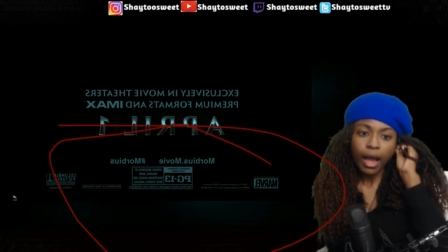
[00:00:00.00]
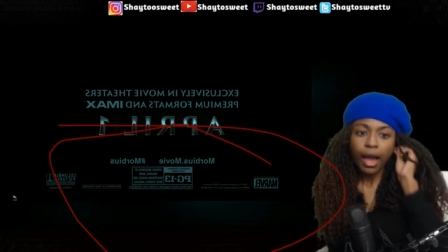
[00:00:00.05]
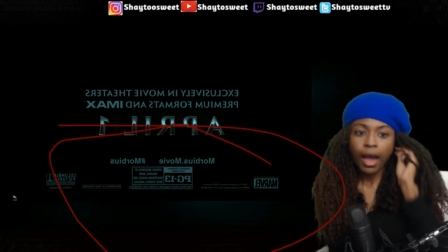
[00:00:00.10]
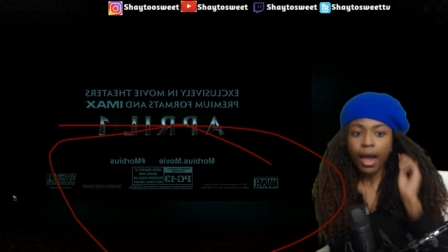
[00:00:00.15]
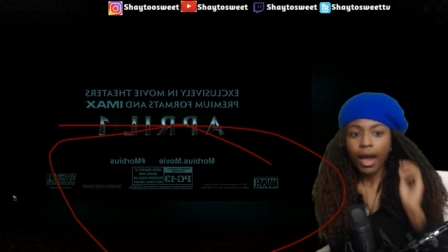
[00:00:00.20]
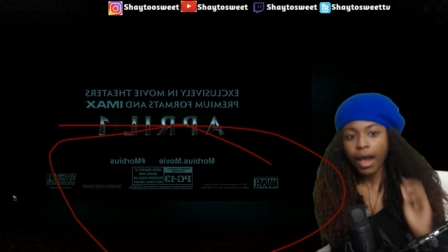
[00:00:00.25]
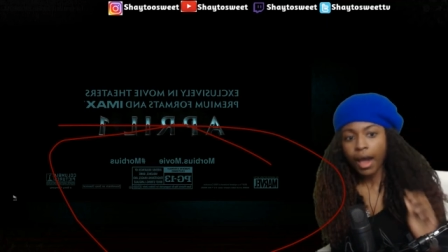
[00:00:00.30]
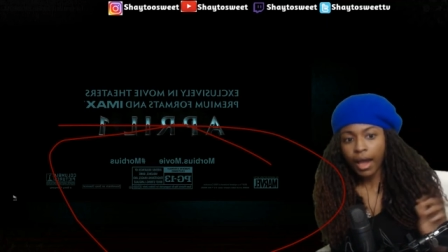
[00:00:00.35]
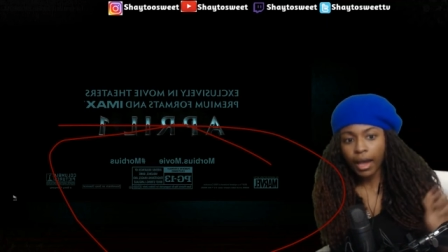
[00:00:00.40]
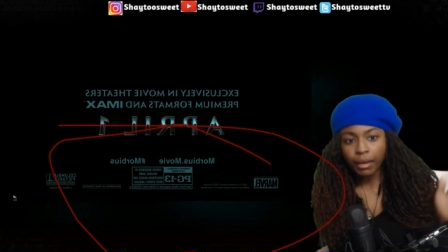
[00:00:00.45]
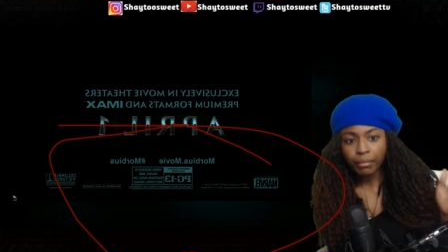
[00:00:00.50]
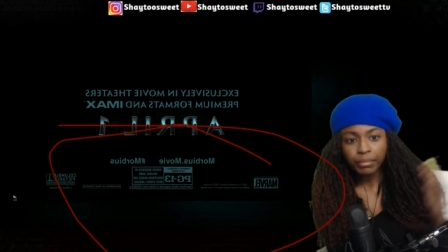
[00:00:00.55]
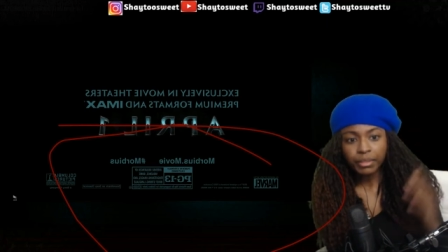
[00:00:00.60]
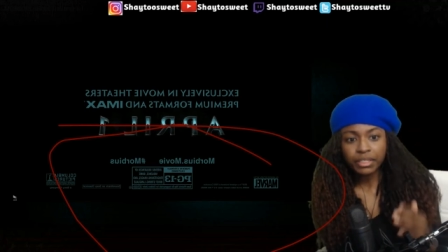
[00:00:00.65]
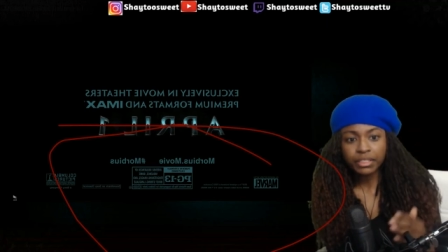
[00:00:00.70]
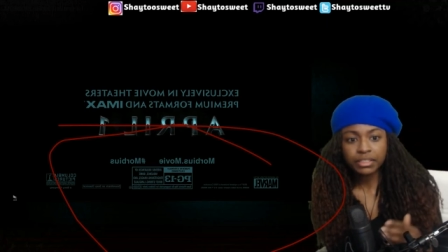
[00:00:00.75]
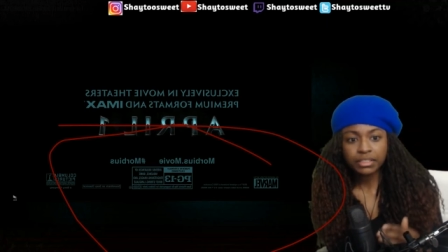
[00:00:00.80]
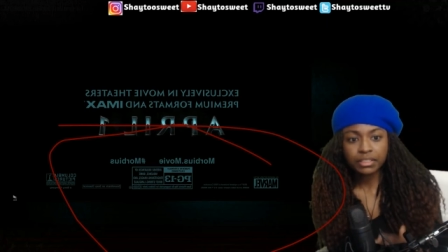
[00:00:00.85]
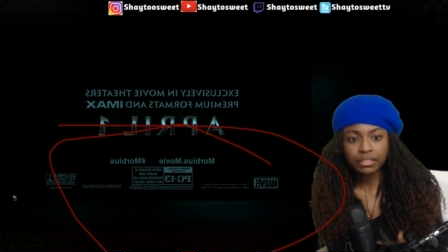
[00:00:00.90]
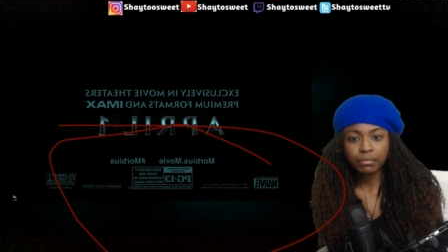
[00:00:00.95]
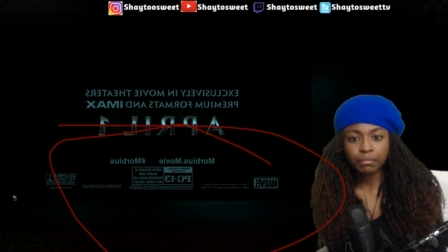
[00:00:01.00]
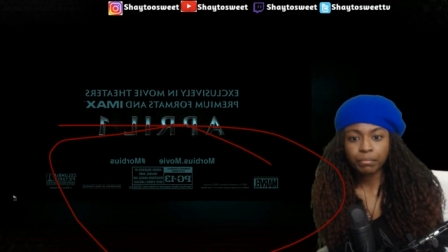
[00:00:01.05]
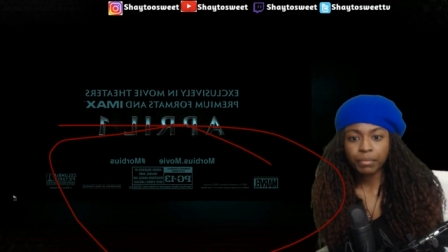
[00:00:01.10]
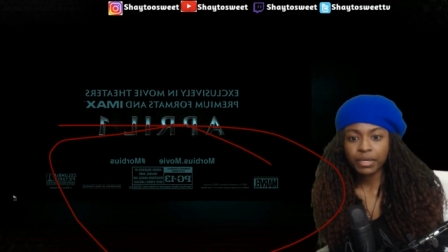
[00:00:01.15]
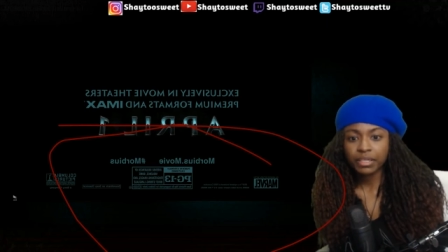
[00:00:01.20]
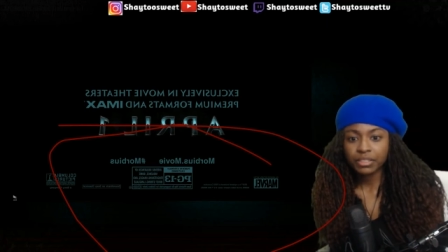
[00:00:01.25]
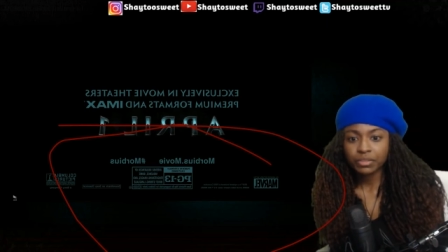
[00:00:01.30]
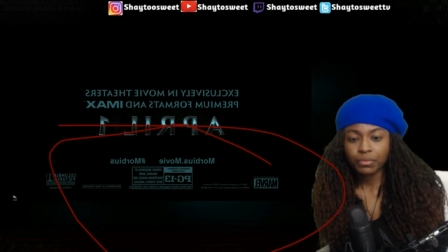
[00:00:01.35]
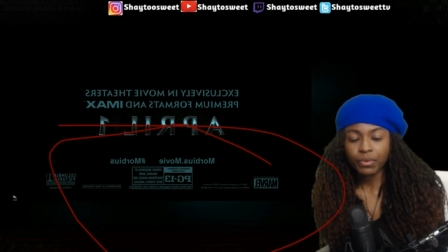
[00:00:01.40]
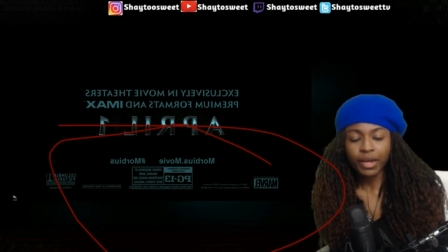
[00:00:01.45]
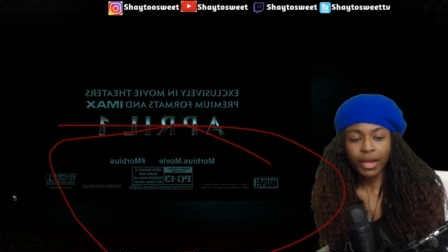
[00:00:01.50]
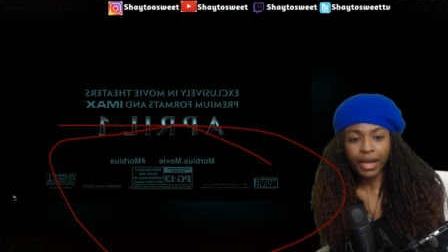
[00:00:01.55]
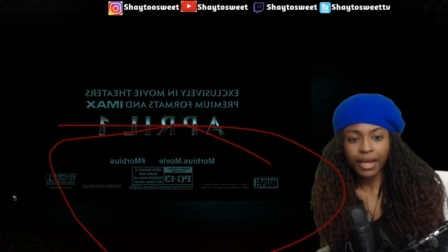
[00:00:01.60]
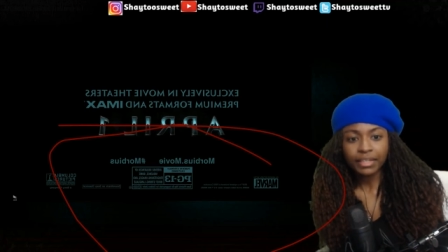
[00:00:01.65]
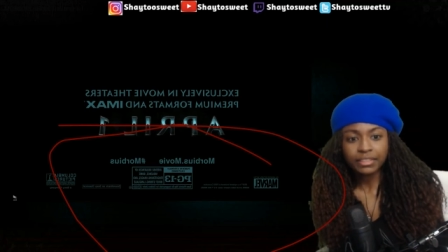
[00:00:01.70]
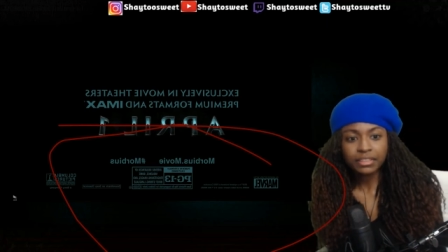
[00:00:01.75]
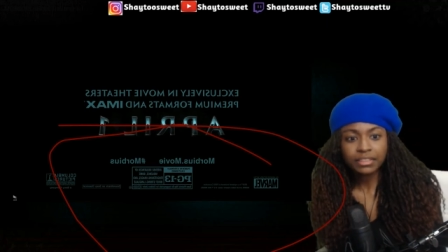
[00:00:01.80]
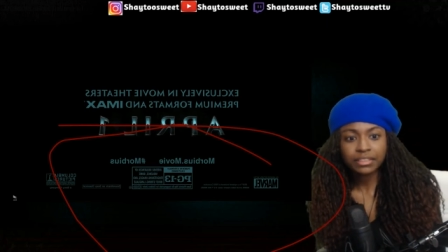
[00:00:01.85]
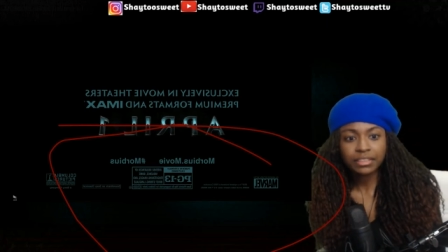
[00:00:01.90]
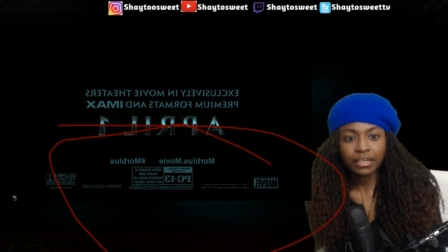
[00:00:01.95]
I mean this in the best way. I
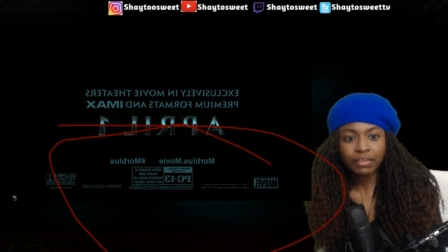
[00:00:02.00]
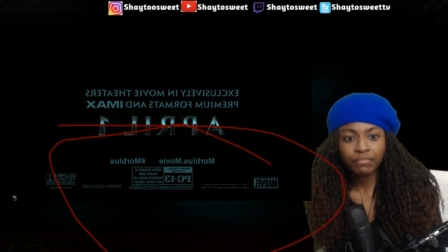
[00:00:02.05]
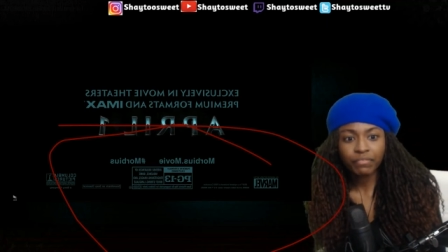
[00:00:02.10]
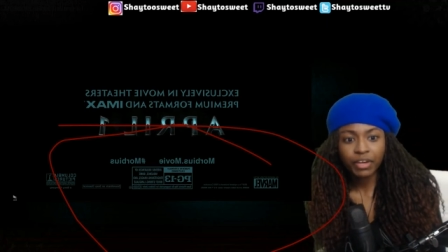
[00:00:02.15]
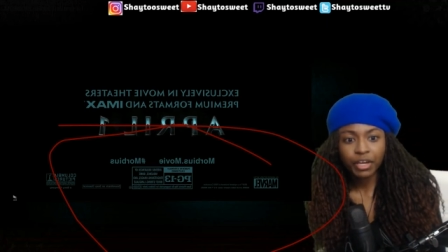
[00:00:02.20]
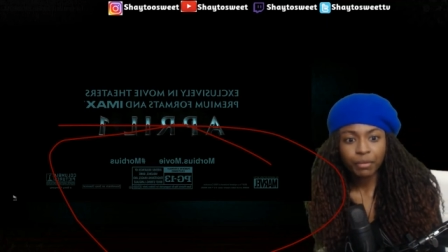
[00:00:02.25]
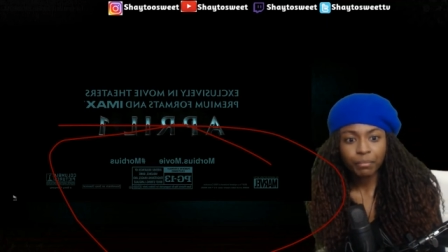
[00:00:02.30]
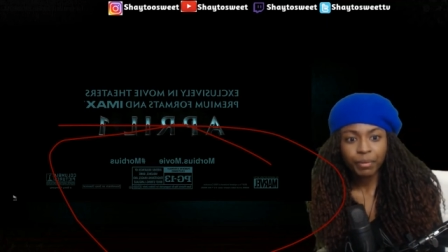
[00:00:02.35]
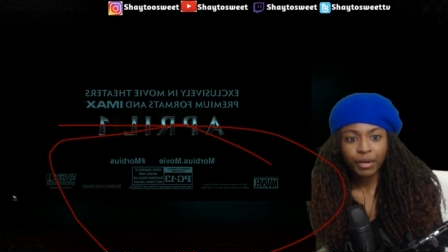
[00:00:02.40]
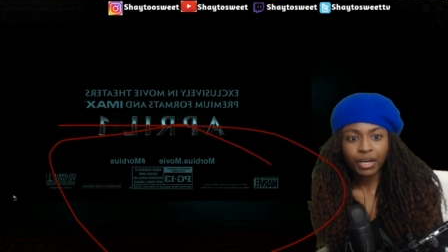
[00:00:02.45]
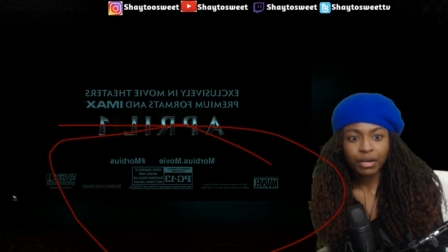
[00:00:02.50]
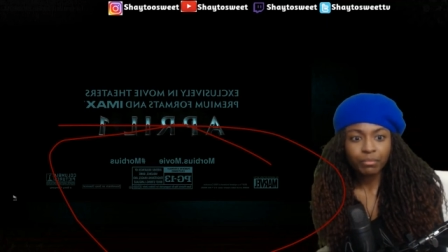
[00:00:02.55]
just think vampire